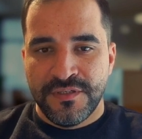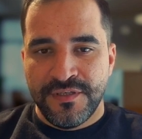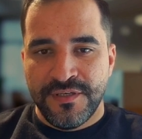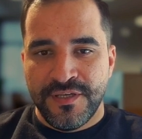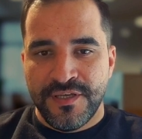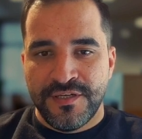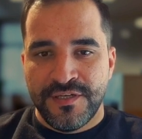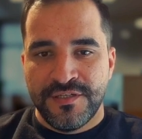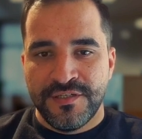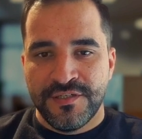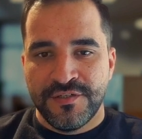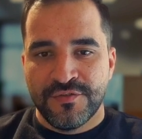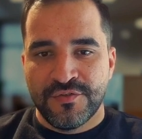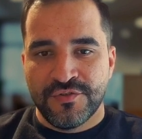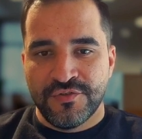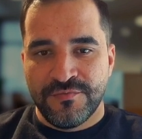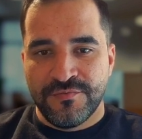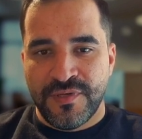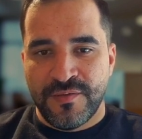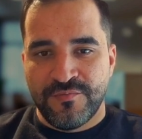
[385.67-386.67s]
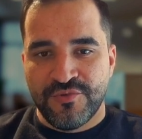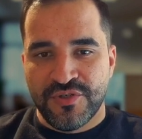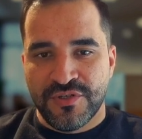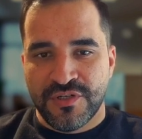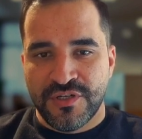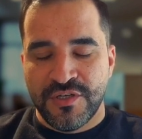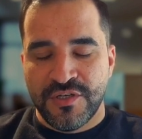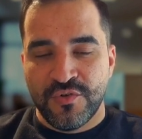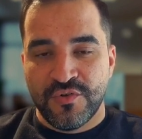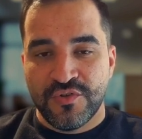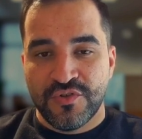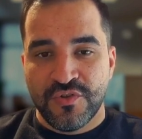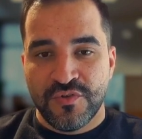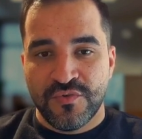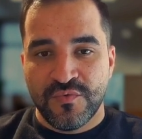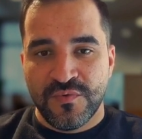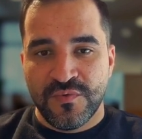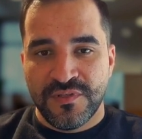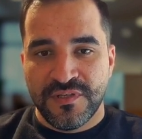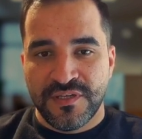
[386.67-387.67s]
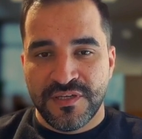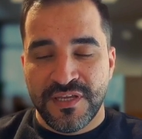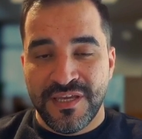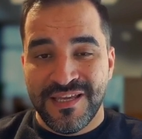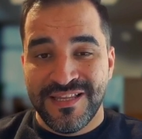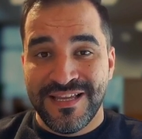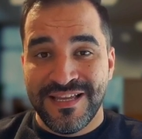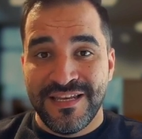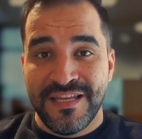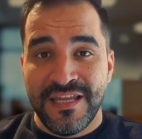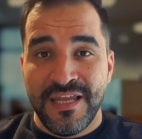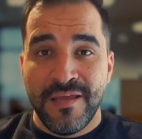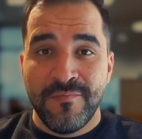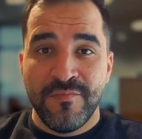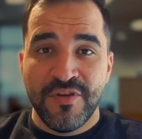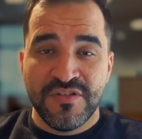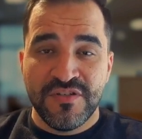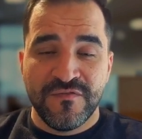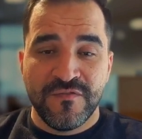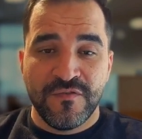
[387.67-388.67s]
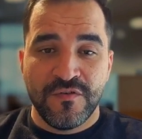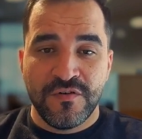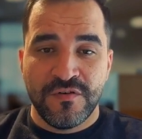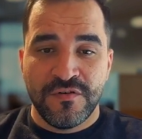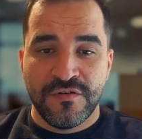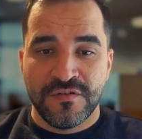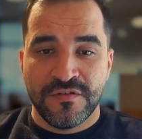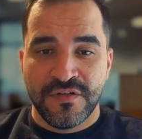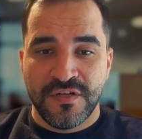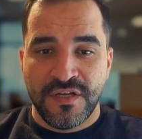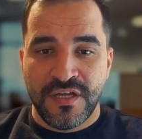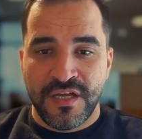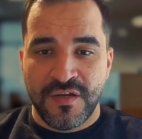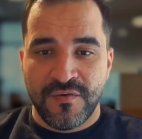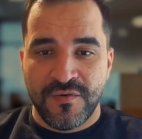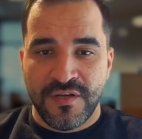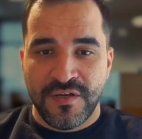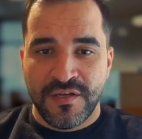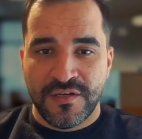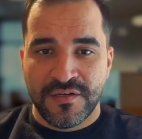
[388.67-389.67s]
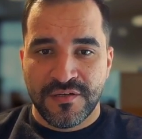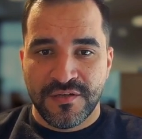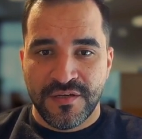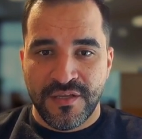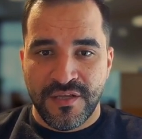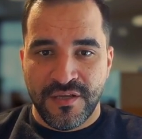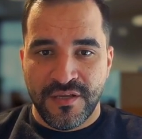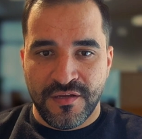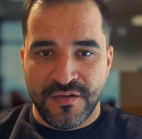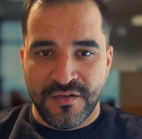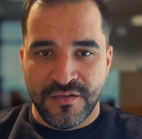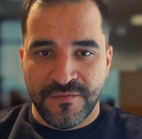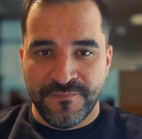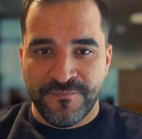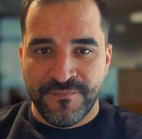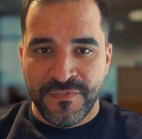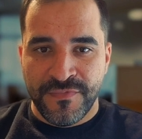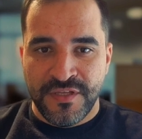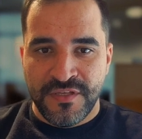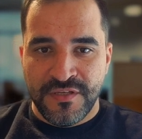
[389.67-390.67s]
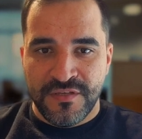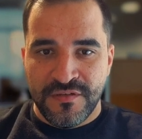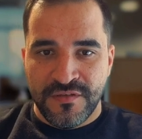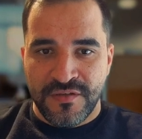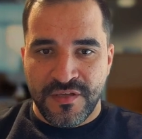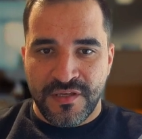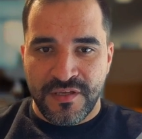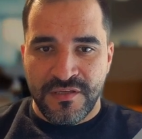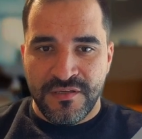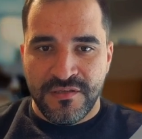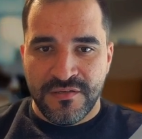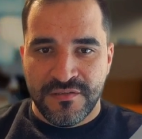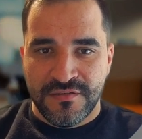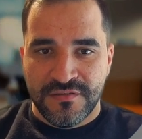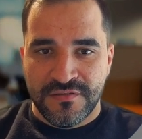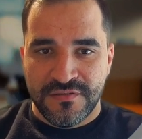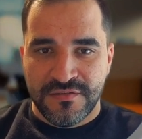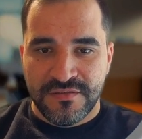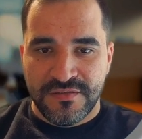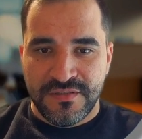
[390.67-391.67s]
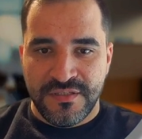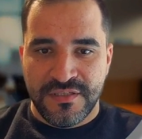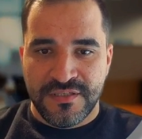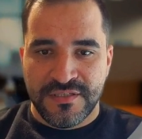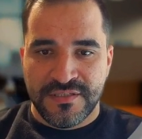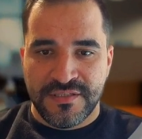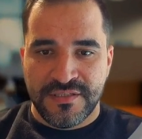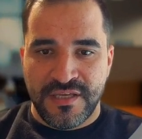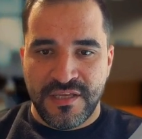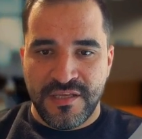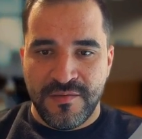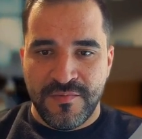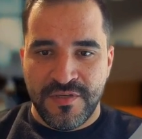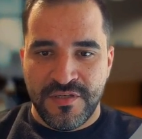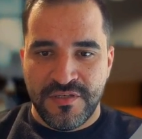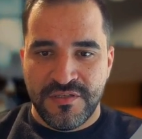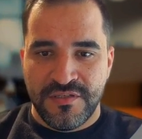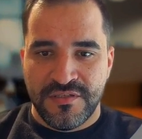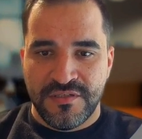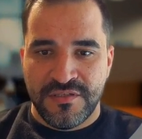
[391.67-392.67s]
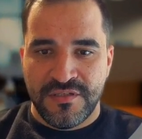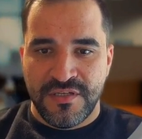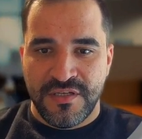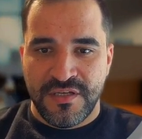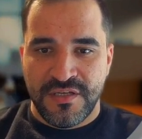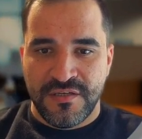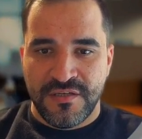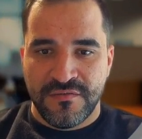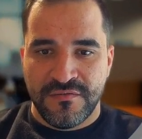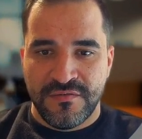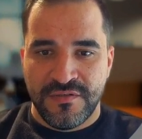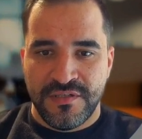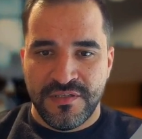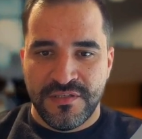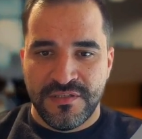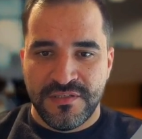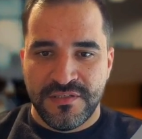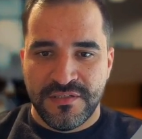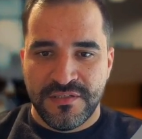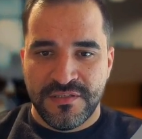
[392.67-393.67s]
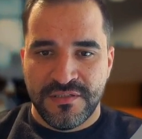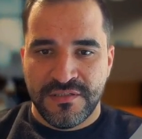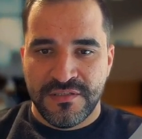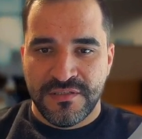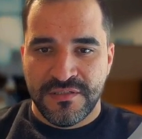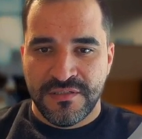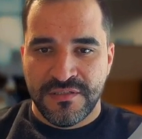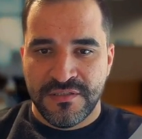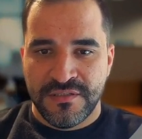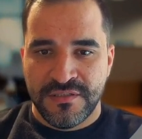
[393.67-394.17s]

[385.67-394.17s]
Learning roadmap generator. So it will create an image for our AI. Okay, here's the image. Now let's